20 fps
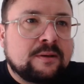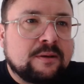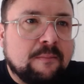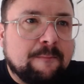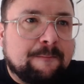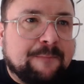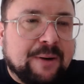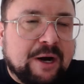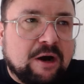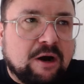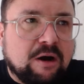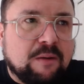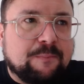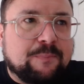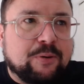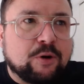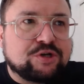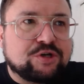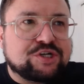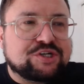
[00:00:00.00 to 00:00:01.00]
Bart
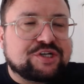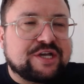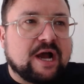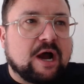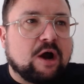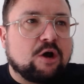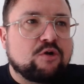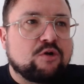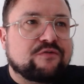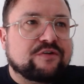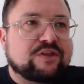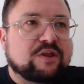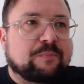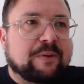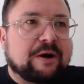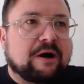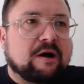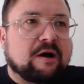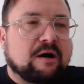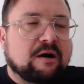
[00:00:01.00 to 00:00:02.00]
pushes it over the
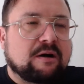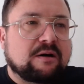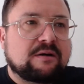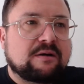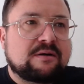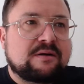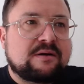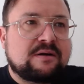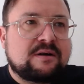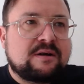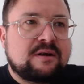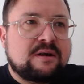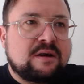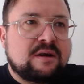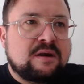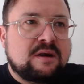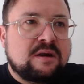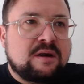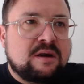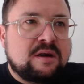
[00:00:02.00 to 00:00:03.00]
bar.
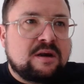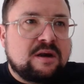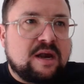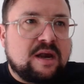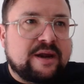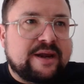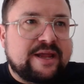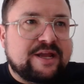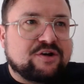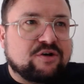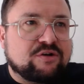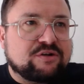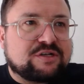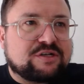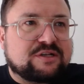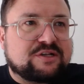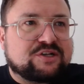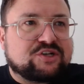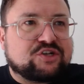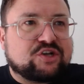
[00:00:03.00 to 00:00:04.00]
And he got
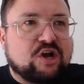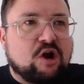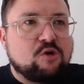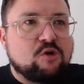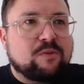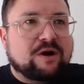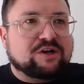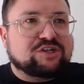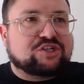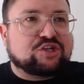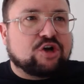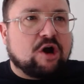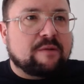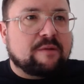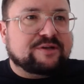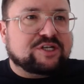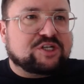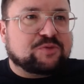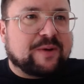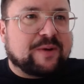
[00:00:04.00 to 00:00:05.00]
so much
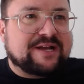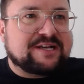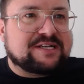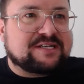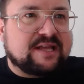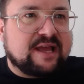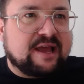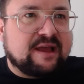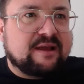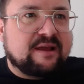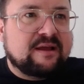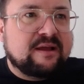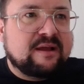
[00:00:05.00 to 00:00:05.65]
time and space there.